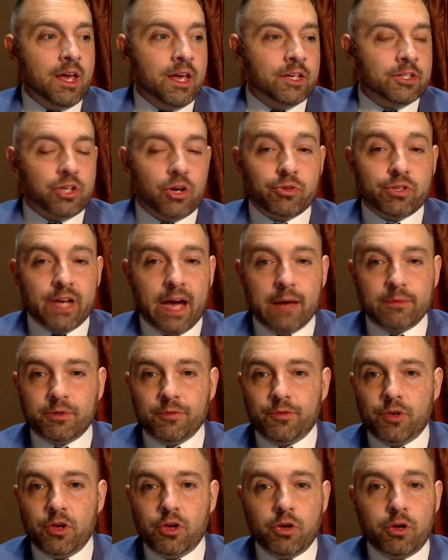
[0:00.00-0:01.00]
So types
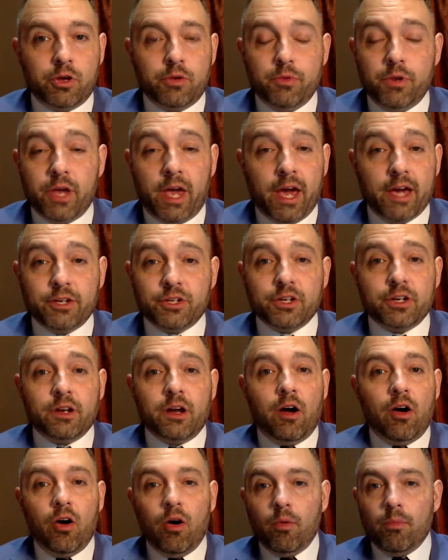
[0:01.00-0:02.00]
of communication,
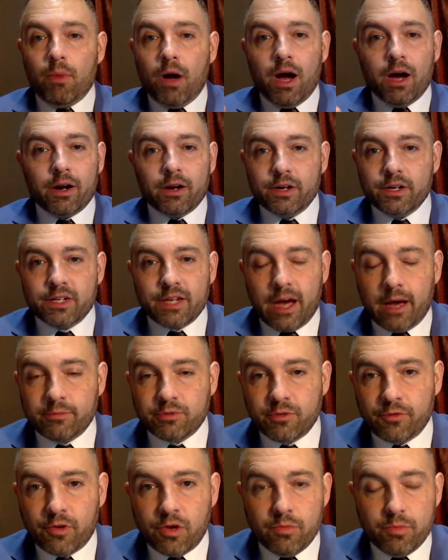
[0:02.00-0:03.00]
all modern
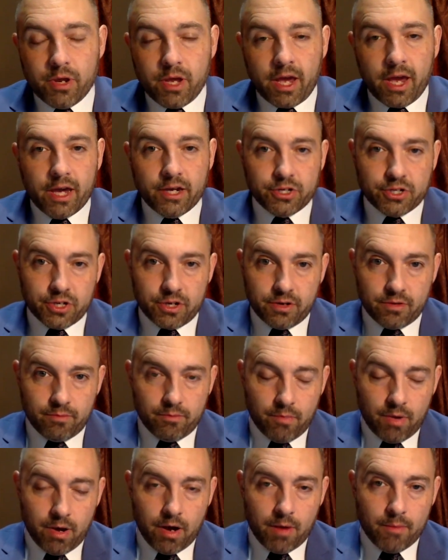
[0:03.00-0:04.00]
types of communication,
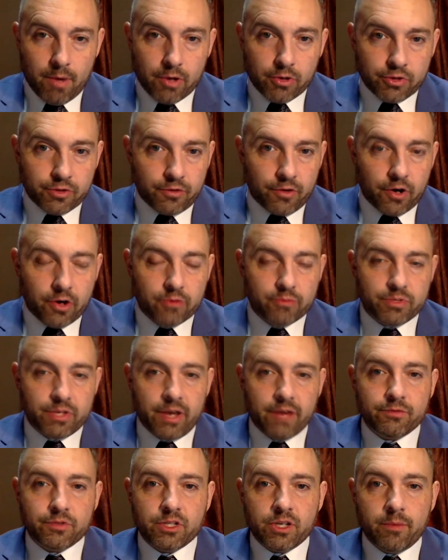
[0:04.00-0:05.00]
most firms
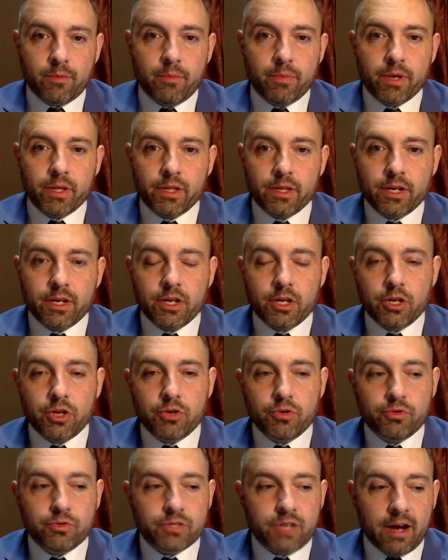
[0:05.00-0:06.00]
have some ability to
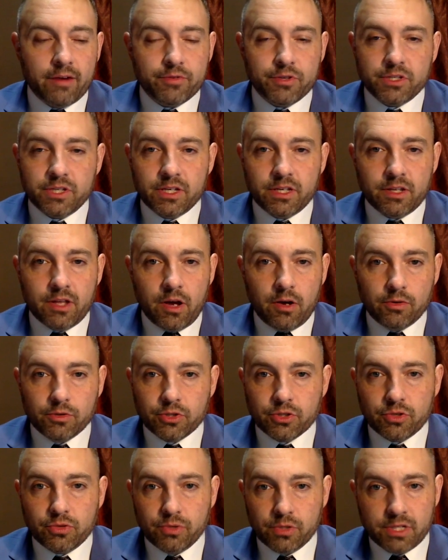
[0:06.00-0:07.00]
use. Obviously, the old
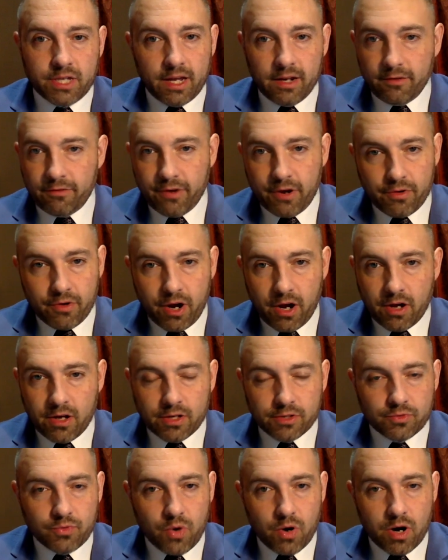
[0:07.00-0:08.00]
school telephone
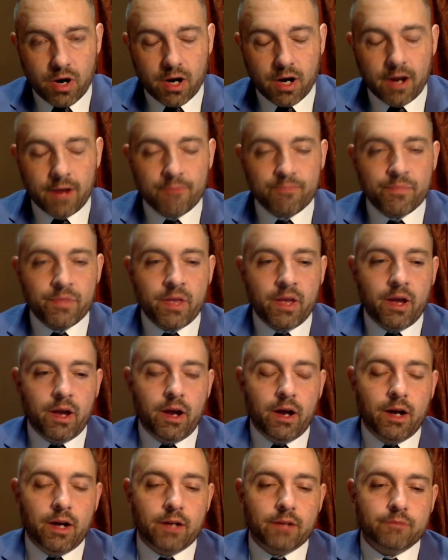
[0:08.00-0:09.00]
calls work.
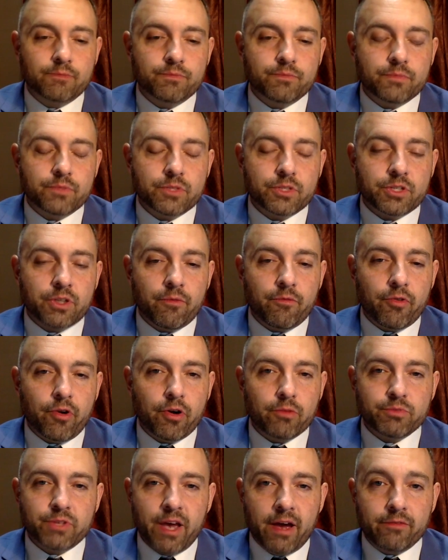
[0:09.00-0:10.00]
Some
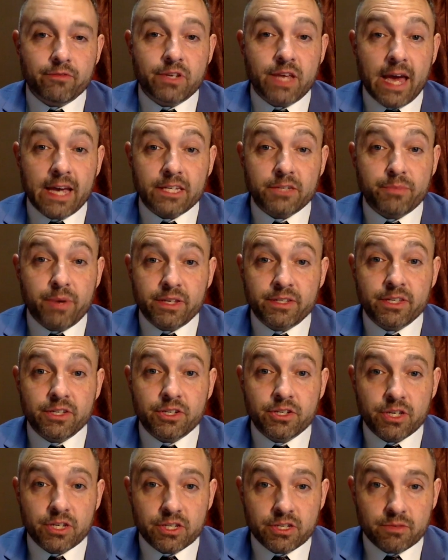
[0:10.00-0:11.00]
firms have text
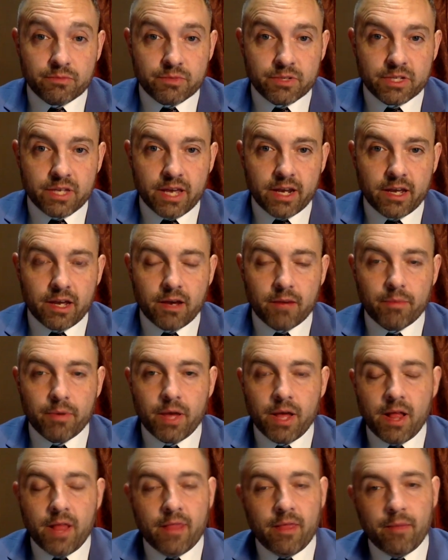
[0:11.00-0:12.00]
message systems set up.
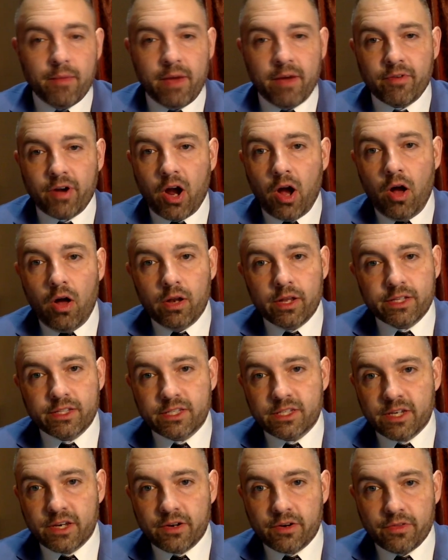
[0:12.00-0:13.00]
They may have a calling
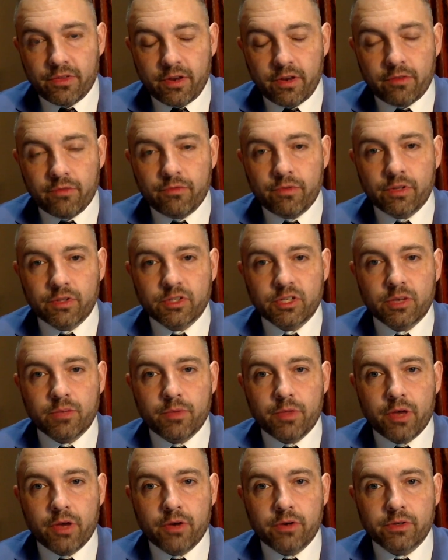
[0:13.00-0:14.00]
center that can field some
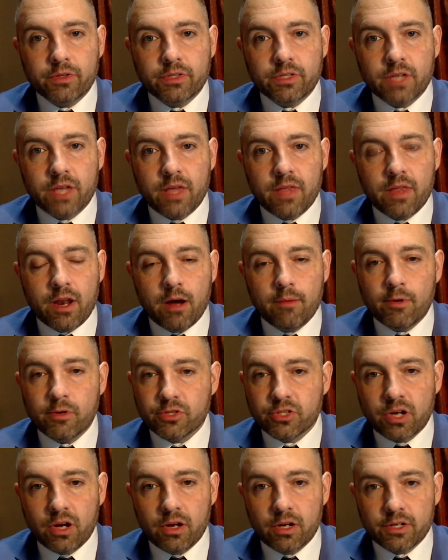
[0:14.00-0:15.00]
of those. And then
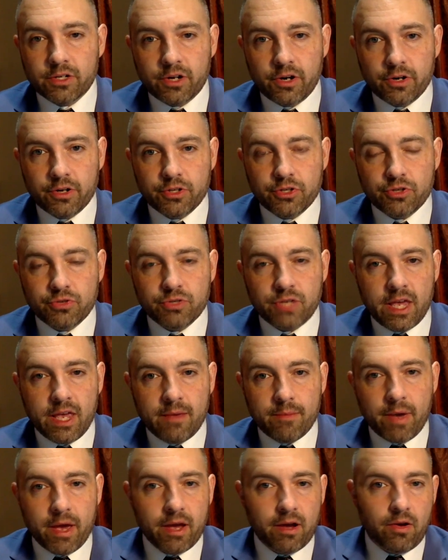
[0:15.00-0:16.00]
almost all attorneys use
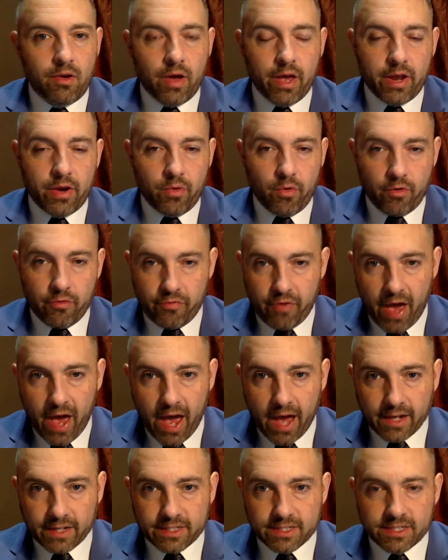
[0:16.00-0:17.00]
email and or
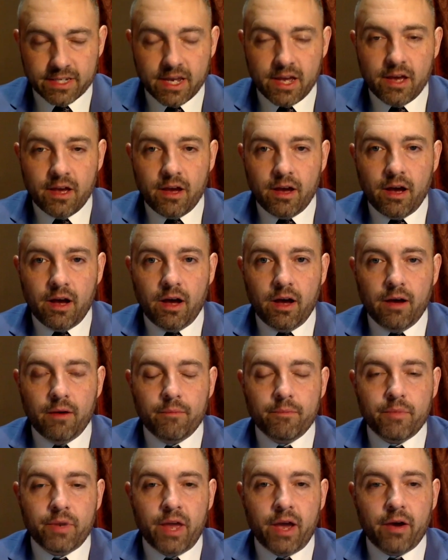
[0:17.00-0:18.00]
fax
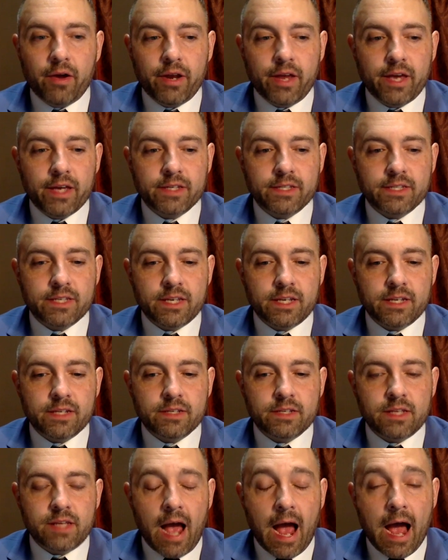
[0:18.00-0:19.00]
nowadays.
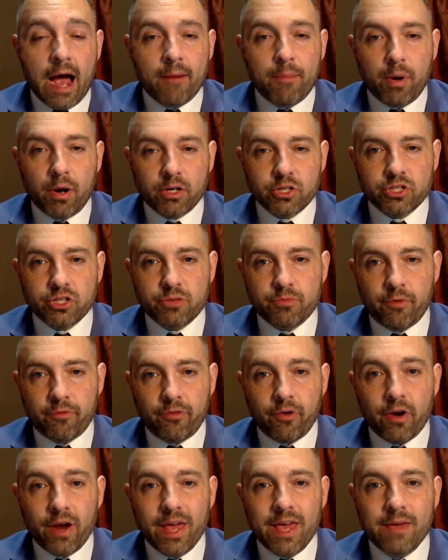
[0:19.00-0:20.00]
And I personally
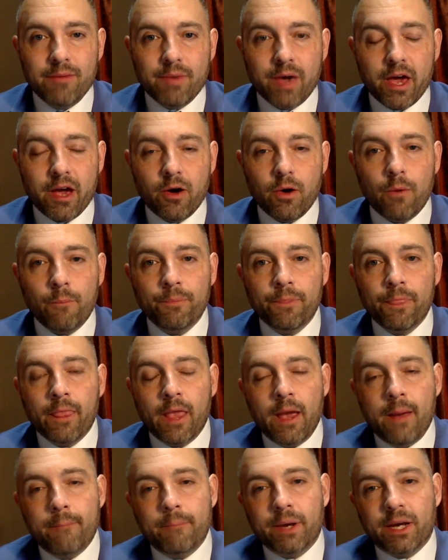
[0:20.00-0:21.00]
prefer email
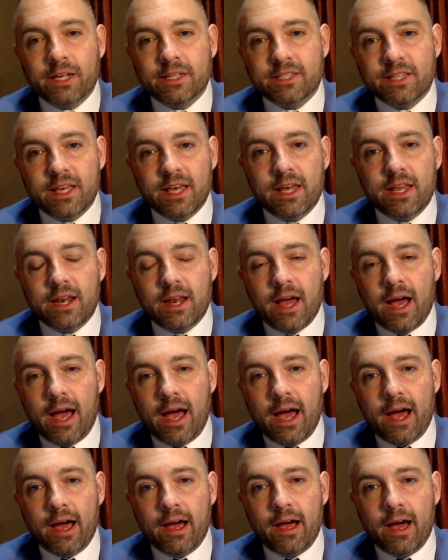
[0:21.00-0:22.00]
because then
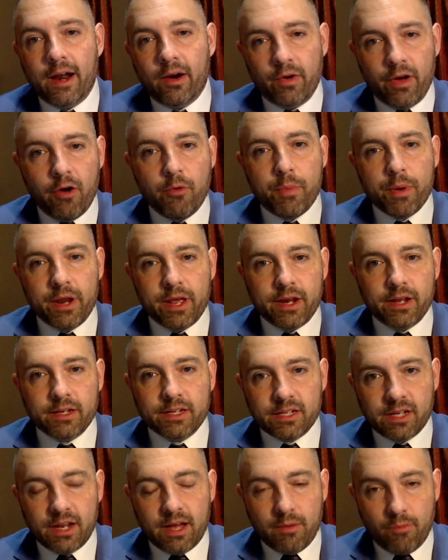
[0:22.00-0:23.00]
I don't open it
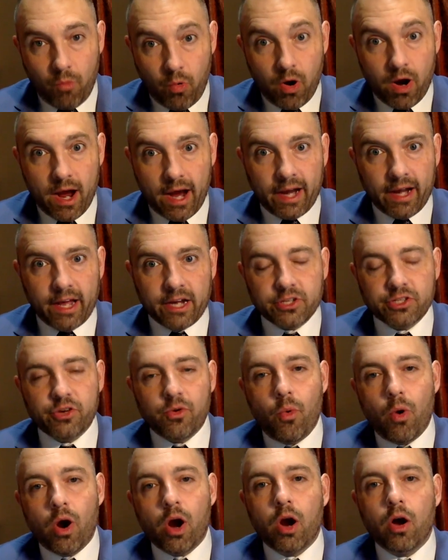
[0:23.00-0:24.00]
until I'm where I can actually
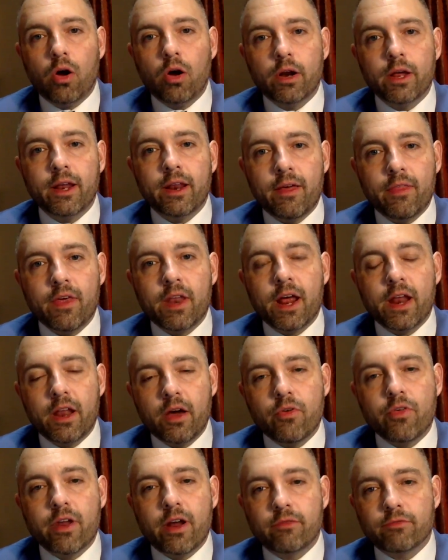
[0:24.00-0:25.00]
work on it. And then I
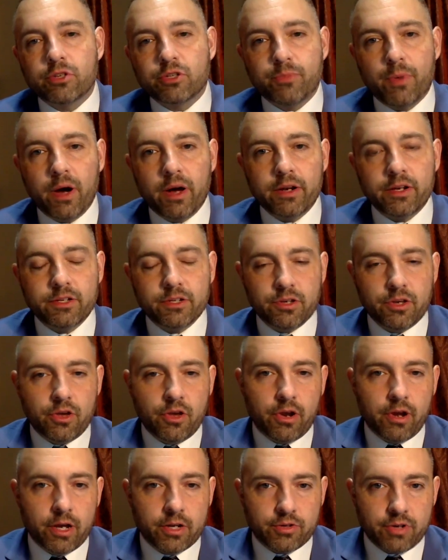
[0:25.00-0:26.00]
know that I've responded to
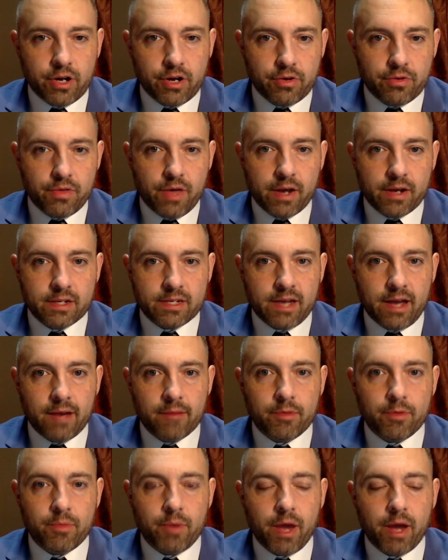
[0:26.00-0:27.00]
you, and I try to do that in a
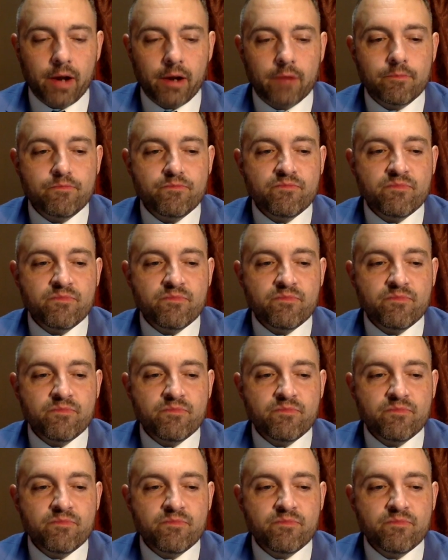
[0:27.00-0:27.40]
timely manner.